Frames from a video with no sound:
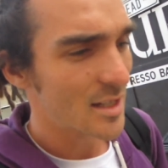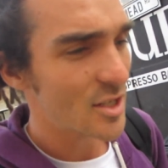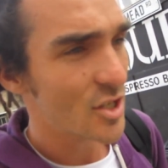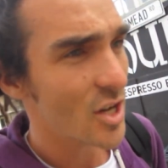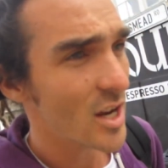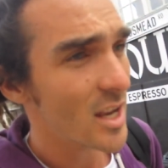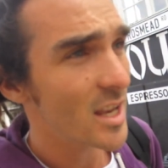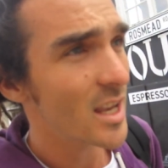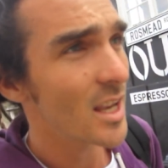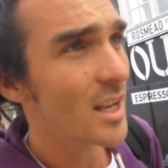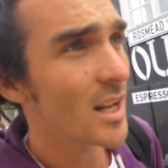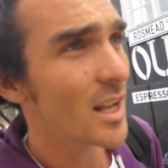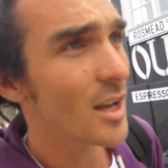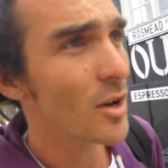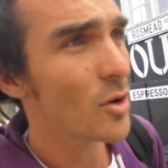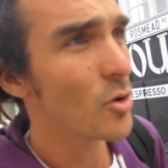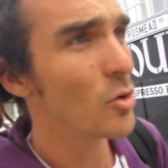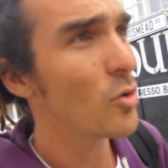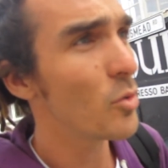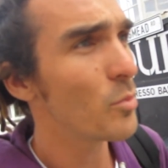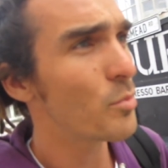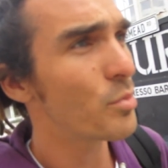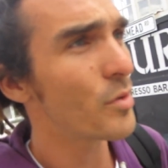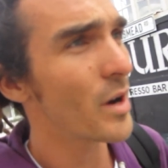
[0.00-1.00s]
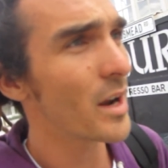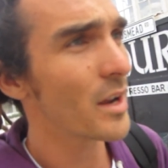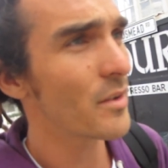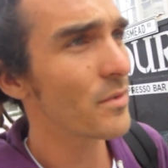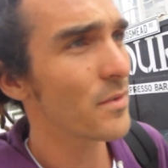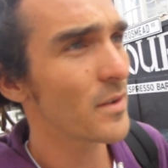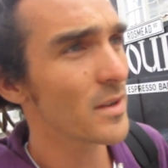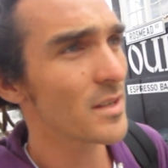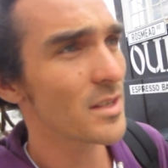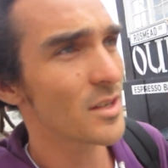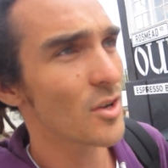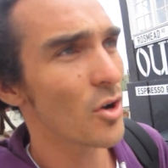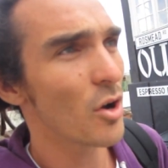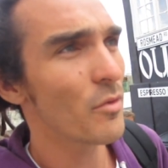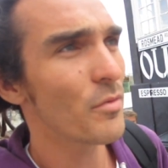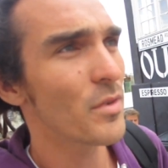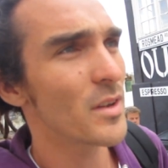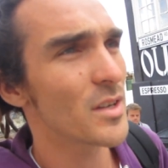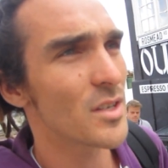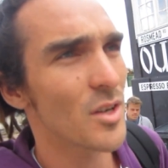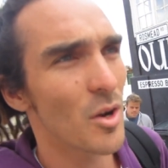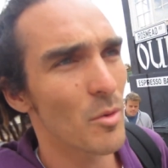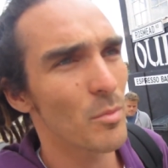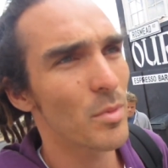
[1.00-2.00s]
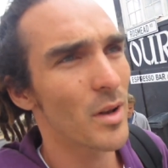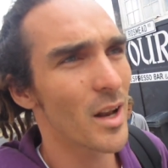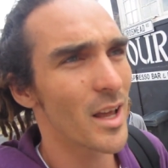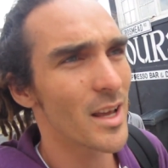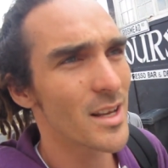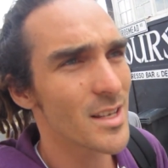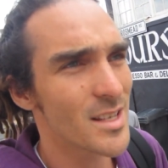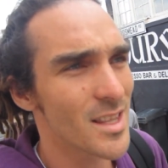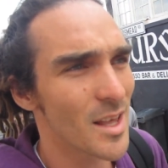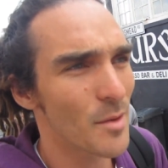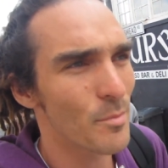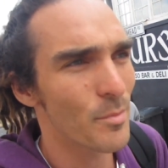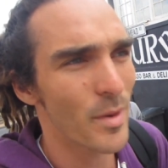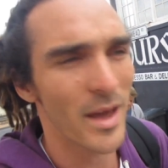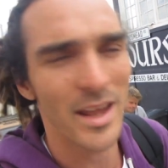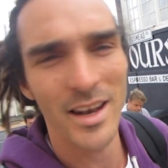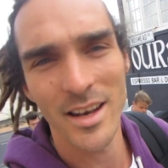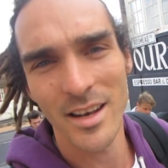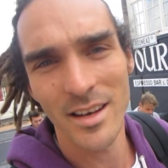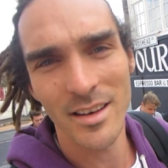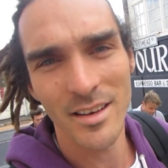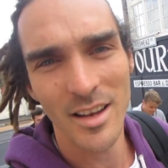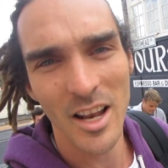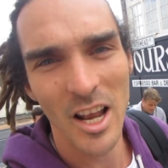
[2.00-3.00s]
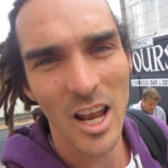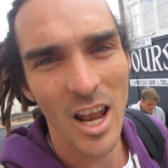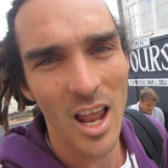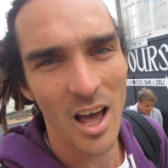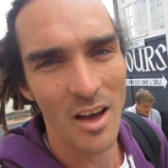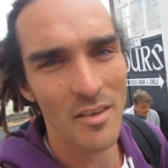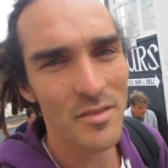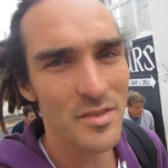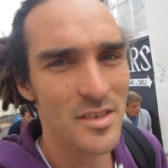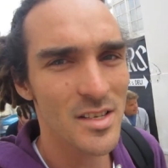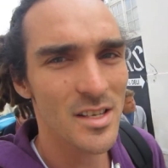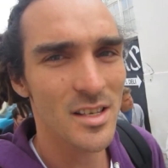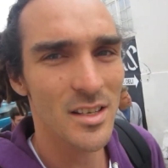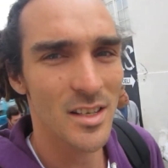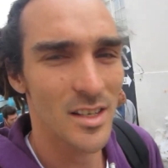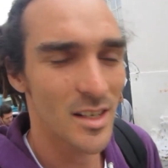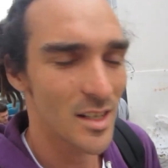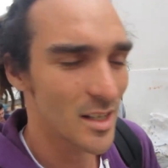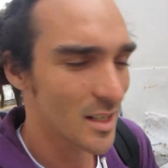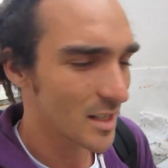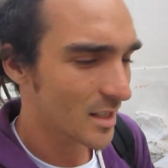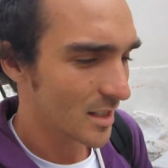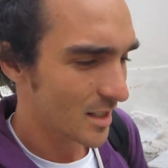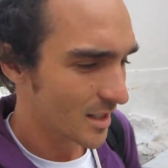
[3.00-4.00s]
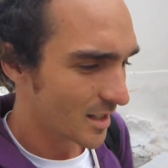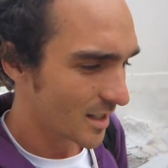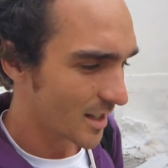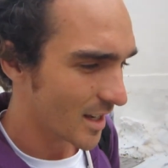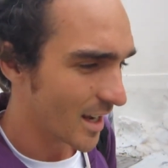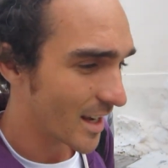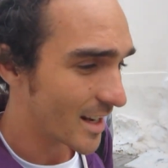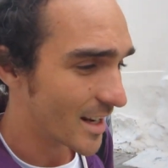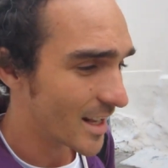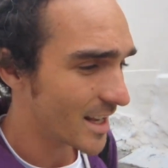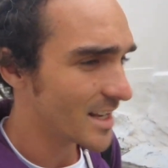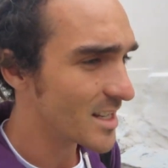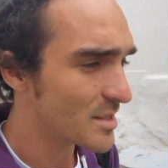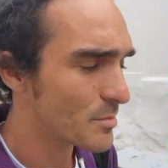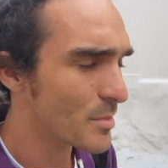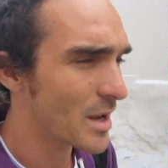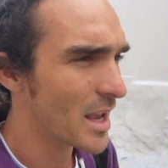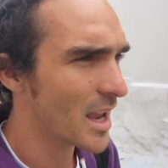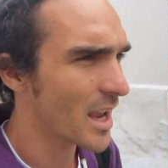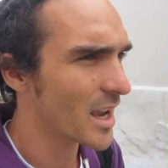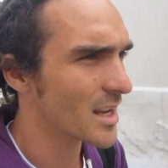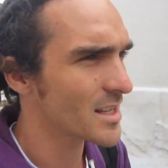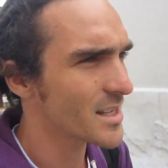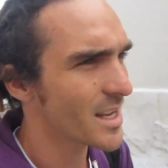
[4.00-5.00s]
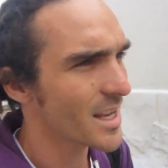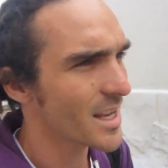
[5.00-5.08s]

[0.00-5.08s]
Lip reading: cheeky little breakfast coffee shop place that Ben loves, and he's meeting us